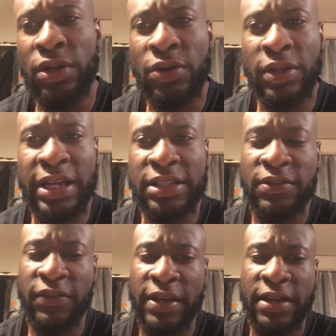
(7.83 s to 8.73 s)
You know, he likes
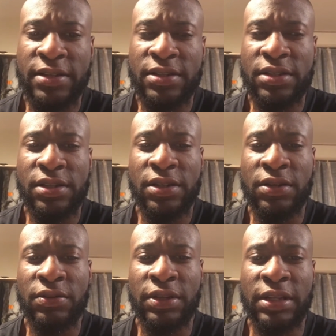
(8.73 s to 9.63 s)
the fans. You
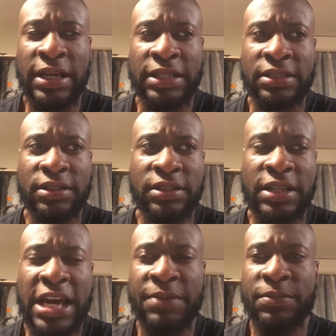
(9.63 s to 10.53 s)
know, he likes
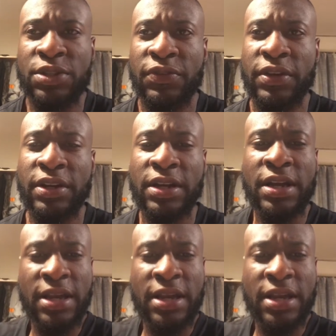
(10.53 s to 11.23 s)
the atmosphere.